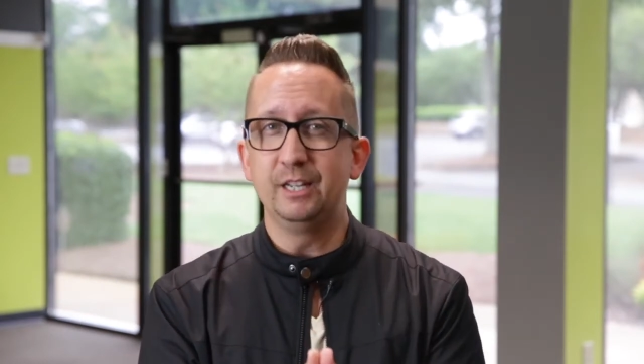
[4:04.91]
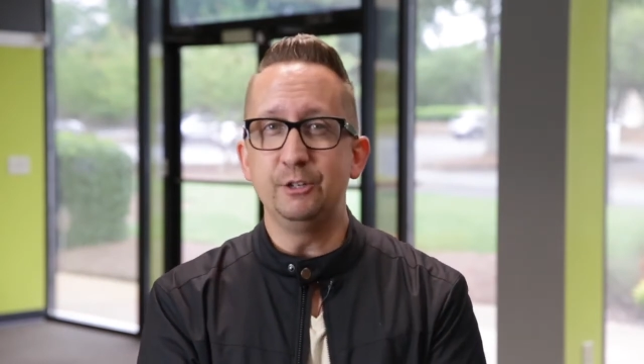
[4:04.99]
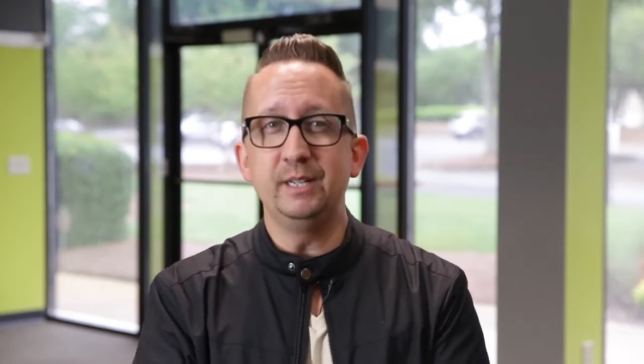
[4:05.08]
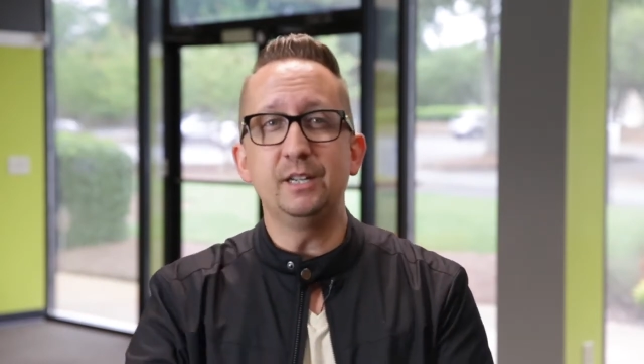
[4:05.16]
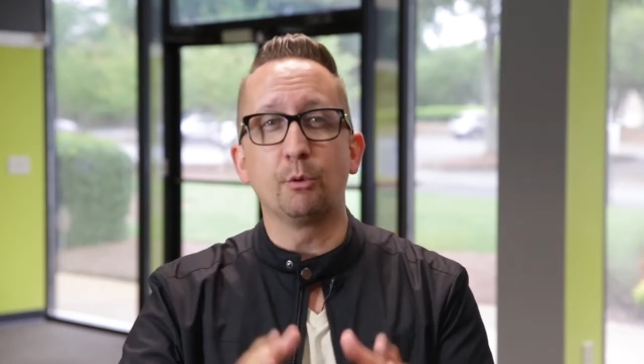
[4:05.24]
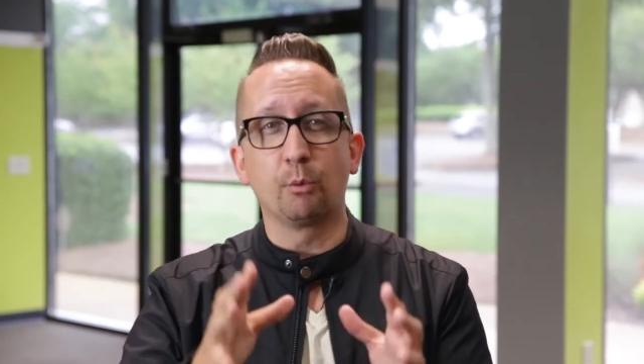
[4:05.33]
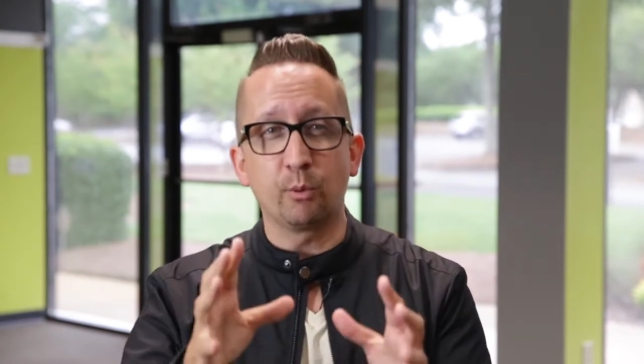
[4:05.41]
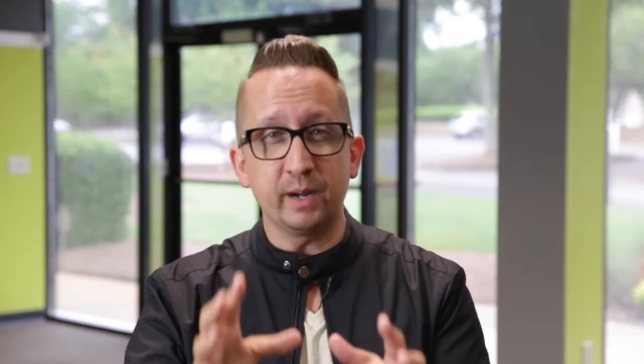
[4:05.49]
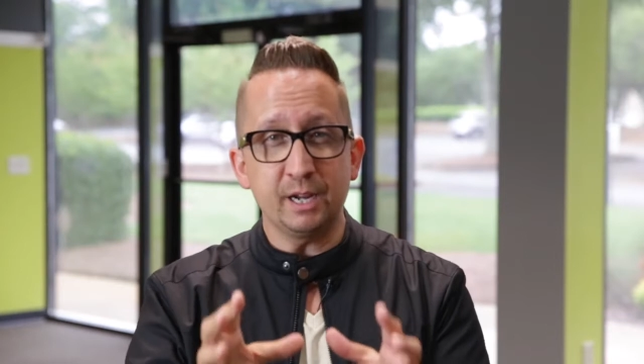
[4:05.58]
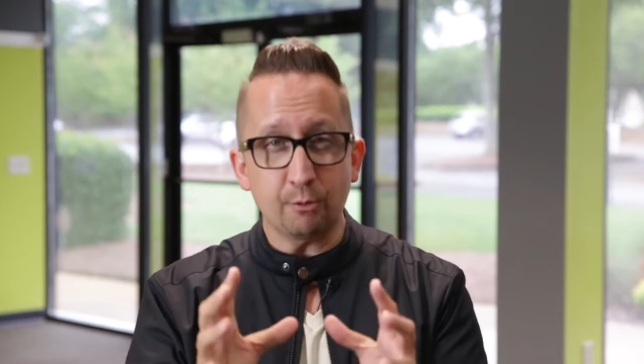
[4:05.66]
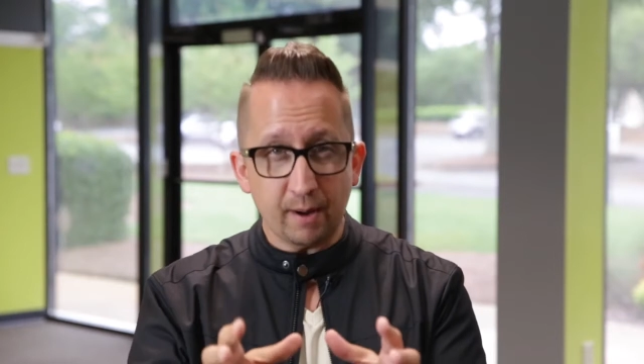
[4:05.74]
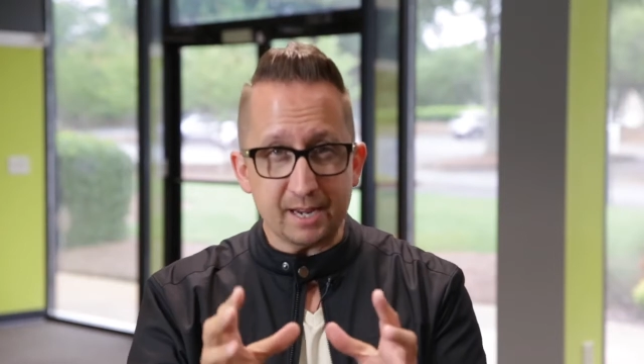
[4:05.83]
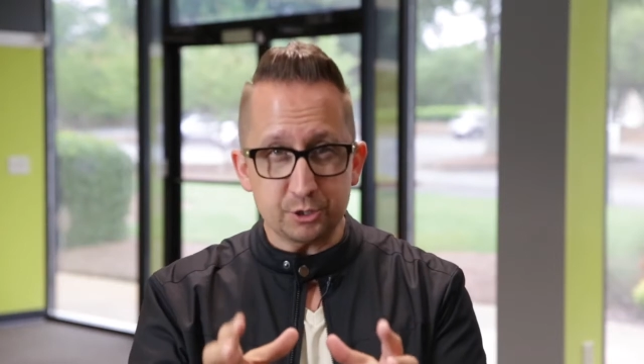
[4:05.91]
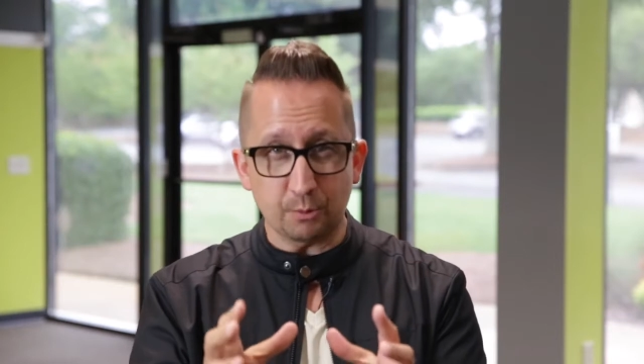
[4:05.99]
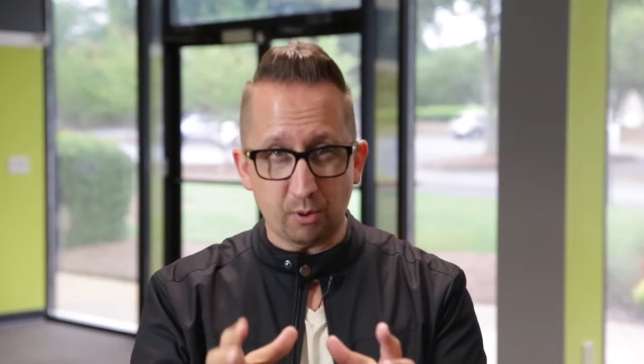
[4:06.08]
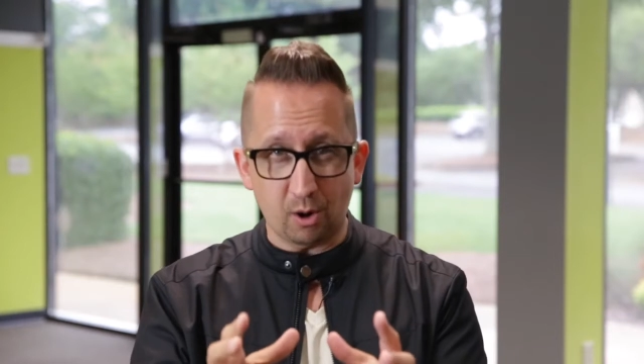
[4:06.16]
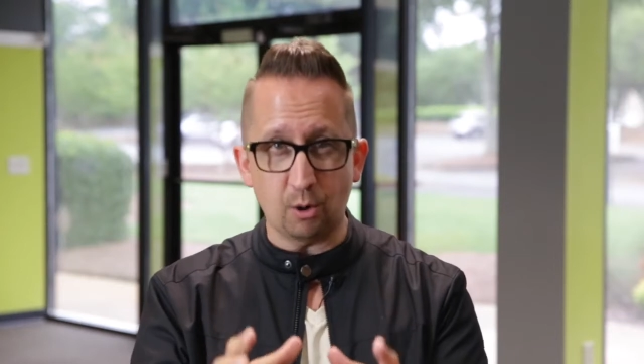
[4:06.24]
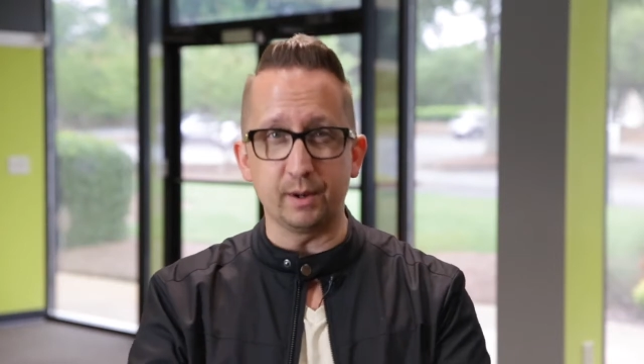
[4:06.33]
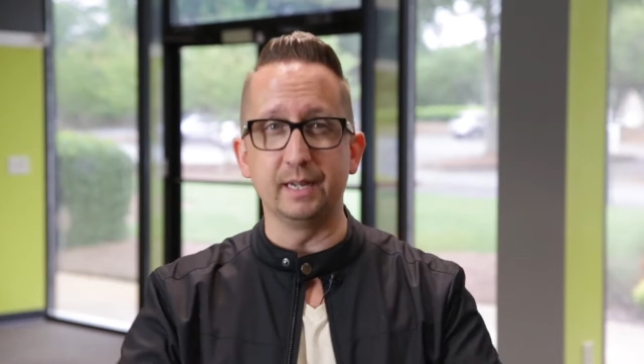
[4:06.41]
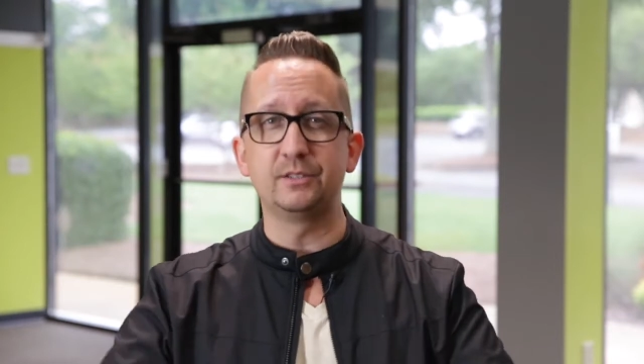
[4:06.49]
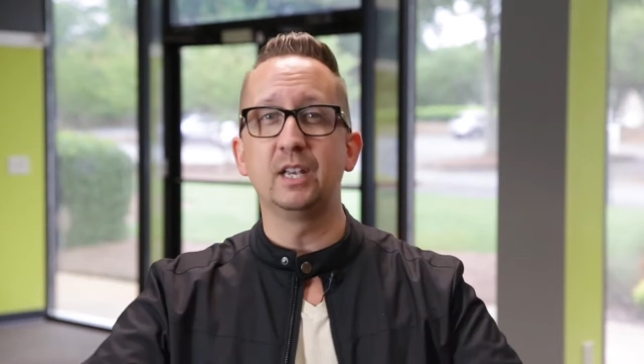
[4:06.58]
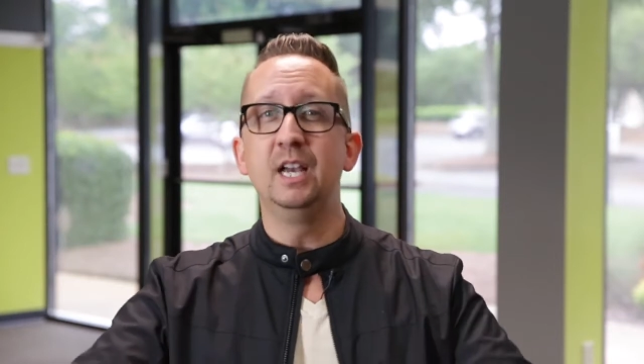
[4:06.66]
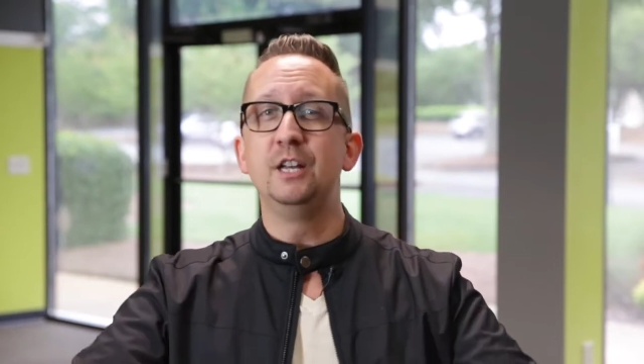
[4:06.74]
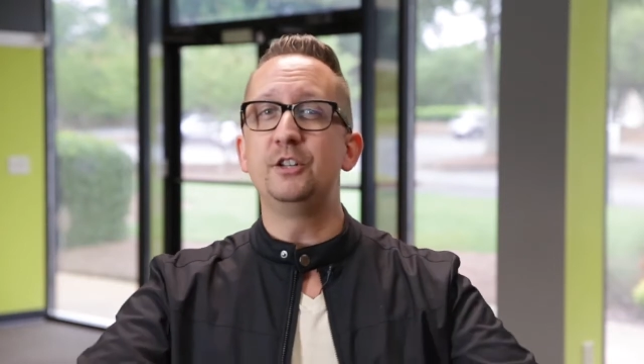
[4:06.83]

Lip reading: You need to rearrange your priorities